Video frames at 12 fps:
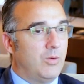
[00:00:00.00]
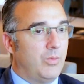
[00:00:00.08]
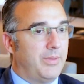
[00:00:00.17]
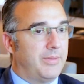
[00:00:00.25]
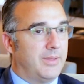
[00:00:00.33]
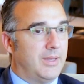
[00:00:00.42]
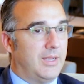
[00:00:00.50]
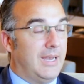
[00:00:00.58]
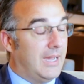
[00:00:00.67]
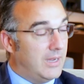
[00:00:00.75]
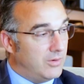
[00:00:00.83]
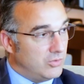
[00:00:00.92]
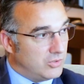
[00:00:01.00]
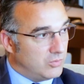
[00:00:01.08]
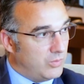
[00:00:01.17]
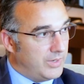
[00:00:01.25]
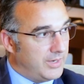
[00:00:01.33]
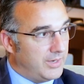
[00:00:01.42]
with a lounge
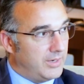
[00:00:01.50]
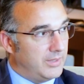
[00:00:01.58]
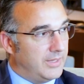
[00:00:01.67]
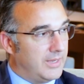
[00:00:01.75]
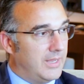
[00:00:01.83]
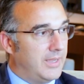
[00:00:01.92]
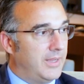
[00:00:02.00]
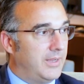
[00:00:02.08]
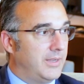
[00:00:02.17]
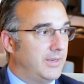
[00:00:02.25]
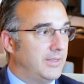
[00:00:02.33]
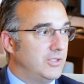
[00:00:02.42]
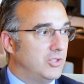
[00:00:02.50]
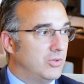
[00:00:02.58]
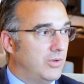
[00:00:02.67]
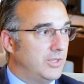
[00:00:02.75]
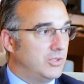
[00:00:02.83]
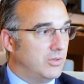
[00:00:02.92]
where the client can
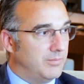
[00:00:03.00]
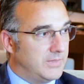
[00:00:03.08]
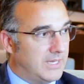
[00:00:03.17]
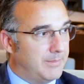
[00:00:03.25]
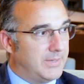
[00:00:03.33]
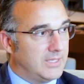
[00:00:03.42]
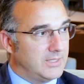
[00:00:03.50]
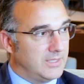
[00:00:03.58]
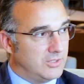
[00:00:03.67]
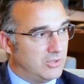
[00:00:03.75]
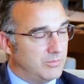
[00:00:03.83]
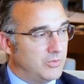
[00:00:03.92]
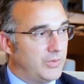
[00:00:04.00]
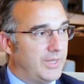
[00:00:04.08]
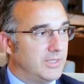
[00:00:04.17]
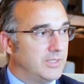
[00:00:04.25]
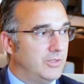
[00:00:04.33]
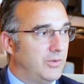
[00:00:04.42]
enjoy some tapas and some
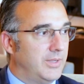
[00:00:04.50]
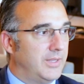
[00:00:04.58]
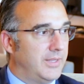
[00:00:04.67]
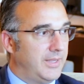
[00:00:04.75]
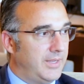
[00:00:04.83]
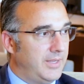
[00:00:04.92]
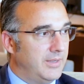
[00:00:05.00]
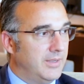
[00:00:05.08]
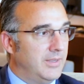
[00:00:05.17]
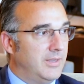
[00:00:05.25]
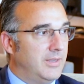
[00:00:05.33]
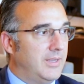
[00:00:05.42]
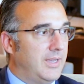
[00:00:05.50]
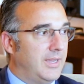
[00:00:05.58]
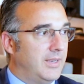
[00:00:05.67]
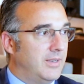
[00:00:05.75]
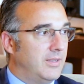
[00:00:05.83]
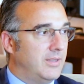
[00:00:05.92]
drinks during the day,
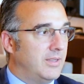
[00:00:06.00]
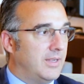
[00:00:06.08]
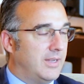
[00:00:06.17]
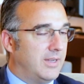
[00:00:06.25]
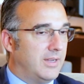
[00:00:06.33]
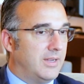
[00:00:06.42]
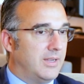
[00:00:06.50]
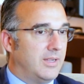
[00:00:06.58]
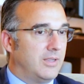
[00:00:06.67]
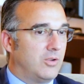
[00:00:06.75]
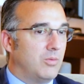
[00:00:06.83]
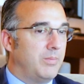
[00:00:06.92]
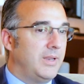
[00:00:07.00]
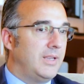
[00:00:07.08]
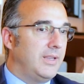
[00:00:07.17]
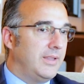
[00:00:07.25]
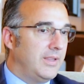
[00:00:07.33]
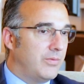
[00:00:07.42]
and a
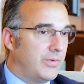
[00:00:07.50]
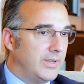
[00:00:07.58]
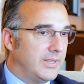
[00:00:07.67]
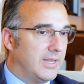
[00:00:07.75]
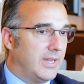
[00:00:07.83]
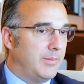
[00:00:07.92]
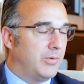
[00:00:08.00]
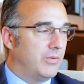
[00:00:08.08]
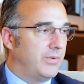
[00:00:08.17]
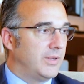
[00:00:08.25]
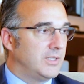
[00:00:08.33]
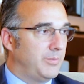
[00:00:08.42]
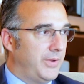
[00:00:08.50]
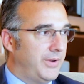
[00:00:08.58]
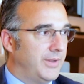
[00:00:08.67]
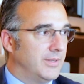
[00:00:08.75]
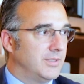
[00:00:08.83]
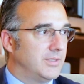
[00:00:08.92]
completely different type of
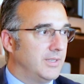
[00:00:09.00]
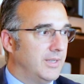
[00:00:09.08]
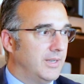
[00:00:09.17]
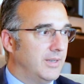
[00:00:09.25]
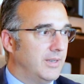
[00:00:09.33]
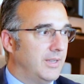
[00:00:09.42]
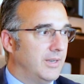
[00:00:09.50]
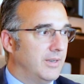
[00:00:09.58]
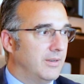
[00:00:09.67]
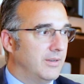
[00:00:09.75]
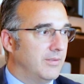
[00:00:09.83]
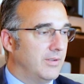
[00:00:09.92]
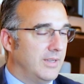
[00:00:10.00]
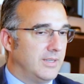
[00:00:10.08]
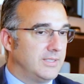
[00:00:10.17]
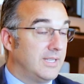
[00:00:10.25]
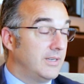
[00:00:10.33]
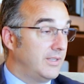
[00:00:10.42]
experience and
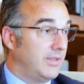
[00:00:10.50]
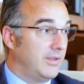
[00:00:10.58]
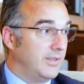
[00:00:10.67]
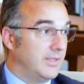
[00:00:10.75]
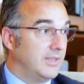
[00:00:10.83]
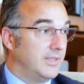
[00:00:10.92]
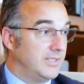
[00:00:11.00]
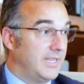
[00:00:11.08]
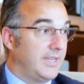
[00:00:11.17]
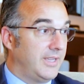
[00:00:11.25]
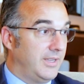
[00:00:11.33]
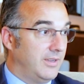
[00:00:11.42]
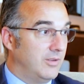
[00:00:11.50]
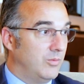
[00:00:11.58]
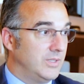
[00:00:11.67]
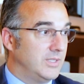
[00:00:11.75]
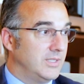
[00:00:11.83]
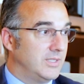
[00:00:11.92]
starting in the check-in,
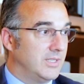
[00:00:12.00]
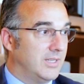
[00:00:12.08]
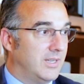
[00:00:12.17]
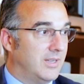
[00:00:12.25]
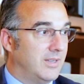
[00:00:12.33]
which is